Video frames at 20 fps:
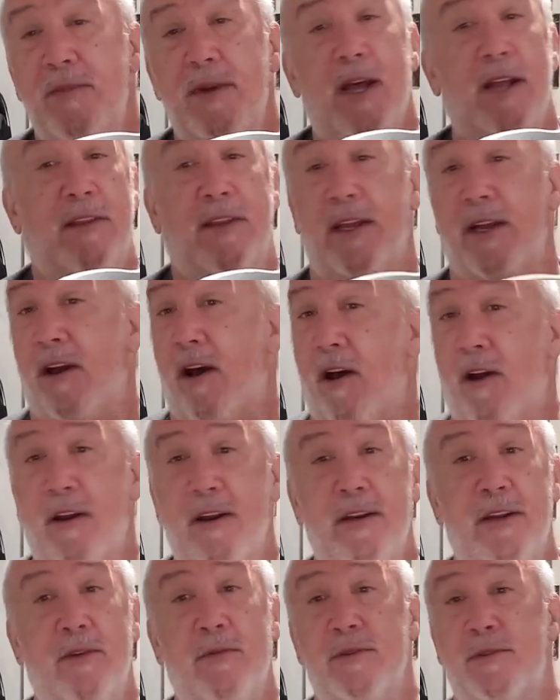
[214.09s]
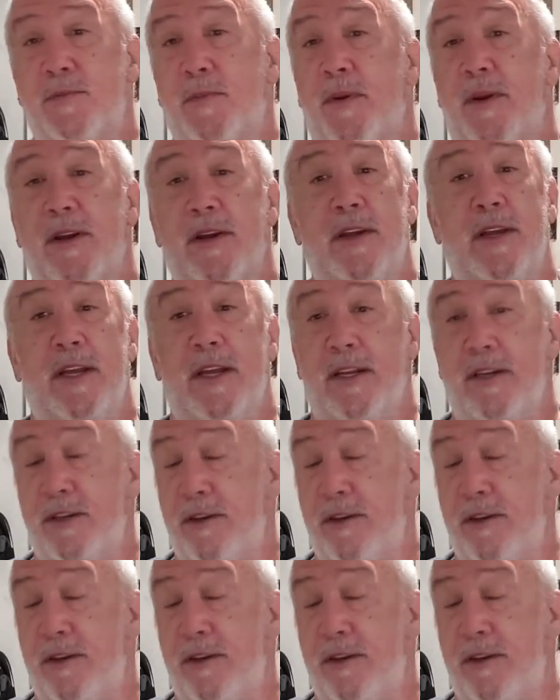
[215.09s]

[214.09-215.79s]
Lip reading: nothing. All it did was plug in.